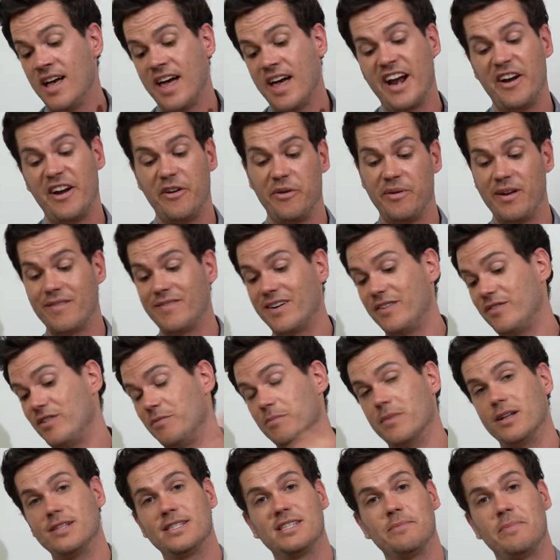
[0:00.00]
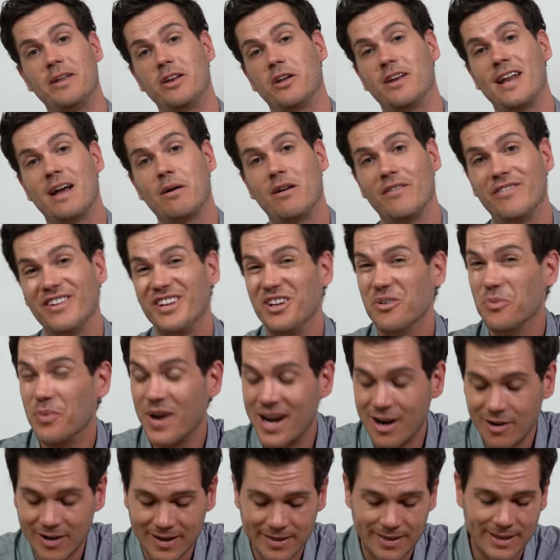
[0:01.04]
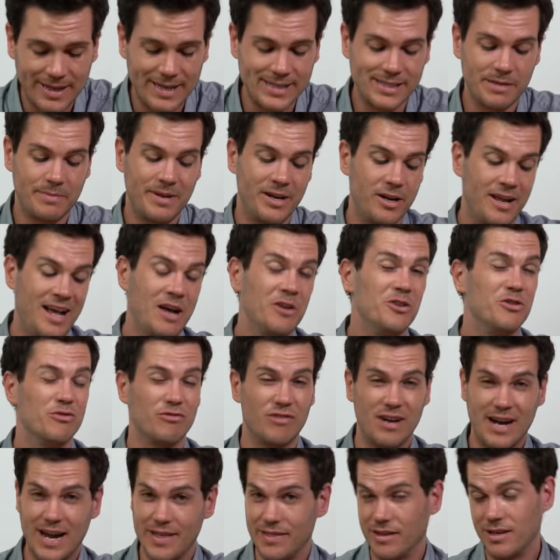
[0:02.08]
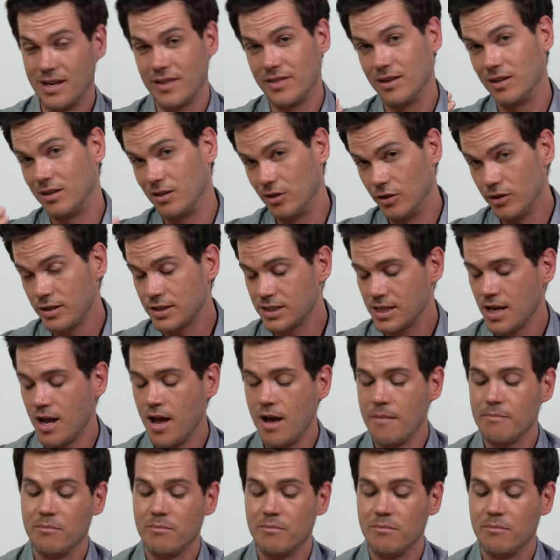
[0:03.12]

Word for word: I don't know, every few months, depending on how often you're wearing these, depending on how dry the leather looks.